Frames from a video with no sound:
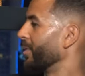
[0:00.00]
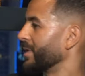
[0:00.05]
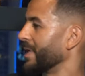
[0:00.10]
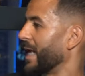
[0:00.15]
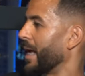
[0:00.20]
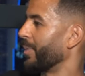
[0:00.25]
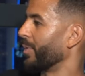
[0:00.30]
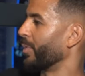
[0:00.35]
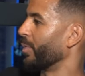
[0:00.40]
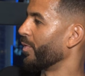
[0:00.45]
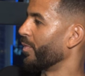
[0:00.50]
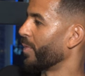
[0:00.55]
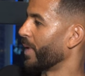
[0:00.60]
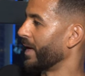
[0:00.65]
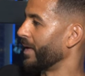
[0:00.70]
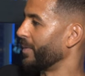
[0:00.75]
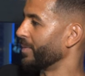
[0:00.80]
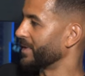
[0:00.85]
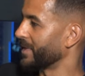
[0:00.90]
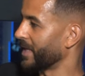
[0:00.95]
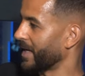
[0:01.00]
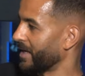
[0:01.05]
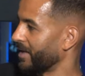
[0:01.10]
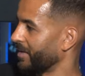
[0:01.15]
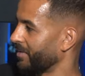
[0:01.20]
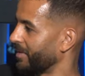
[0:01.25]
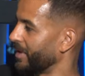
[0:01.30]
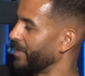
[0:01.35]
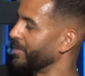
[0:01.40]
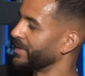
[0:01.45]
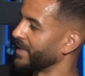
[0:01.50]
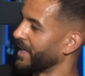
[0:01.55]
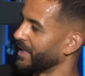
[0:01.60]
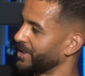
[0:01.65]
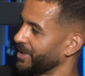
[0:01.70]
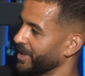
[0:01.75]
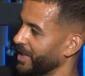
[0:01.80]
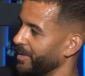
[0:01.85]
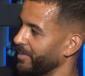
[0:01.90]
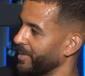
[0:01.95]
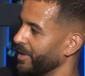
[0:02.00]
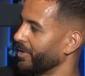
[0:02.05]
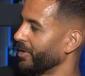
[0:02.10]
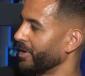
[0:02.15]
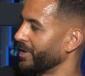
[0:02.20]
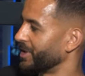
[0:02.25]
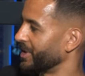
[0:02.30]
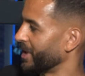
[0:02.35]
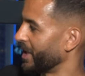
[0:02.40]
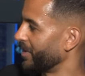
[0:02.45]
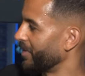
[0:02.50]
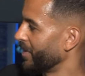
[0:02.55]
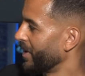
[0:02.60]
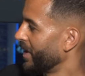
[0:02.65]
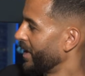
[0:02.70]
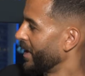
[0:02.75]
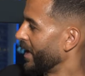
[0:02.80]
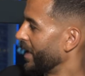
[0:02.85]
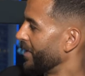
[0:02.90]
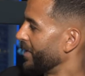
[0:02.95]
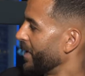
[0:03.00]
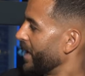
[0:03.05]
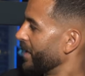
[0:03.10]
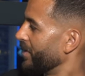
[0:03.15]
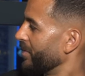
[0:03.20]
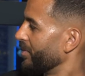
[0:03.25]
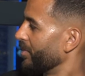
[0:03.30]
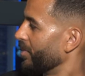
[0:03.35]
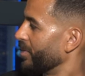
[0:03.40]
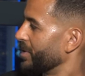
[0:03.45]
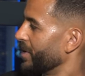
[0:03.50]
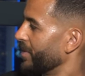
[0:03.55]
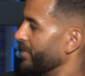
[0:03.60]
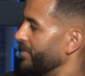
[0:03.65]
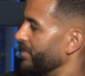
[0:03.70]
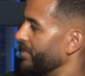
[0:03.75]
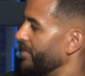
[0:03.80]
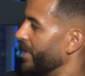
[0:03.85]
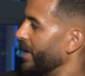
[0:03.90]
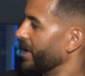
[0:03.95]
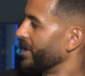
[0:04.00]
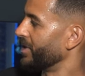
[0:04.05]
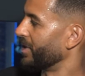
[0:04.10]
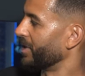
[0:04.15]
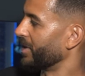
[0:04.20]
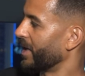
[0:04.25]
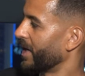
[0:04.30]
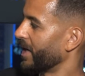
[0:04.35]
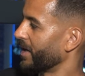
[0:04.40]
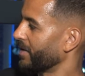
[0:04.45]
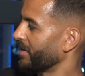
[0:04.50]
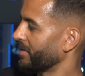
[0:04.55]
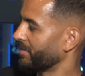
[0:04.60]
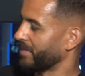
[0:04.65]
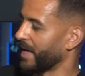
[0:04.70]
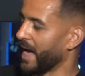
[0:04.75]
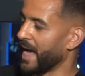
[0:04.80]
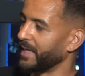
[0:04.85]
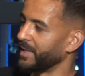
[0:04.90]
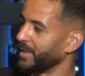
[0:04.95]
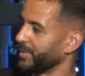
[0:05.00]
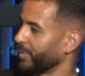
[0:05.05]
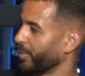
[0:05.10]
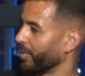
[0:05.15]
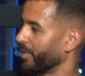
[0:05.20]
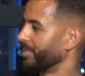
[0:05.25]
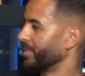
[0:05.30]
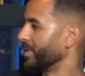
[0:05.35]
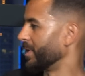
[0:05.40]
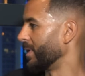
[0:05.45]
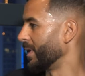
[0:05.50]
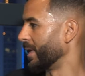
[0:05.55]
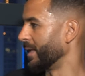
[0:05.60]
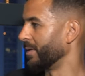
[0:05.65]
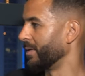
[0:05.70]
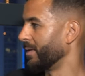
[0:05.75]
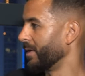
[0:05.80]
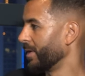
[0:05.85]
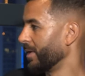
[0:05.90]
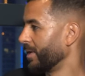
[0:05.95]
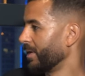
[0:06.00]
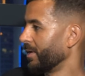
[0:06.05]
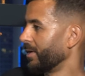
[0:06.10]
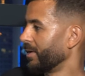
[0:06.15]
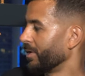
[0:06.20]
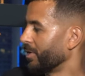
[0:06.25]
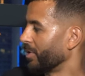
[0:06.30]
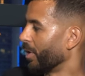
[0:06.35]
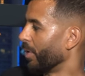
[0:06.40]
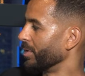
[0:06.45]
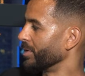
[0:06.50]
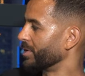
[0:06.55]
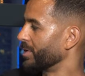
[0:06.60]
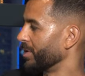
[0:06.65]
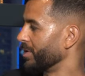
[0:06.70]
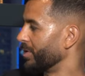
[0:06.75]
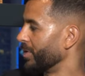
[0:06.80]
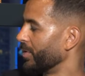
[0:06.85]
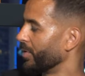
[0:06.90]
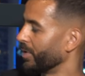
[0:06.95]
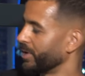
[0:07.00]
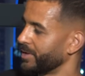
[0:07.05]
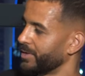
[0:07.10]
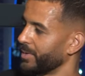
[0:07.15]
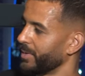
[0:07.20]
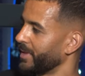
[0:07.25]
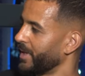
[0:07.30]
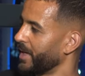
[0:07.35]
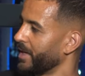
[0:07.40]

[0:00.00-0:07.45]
wasn't happy with where he was at. He was out of shape. He got in shape. And that was a major like catalyst for him to then go on to do what he's doing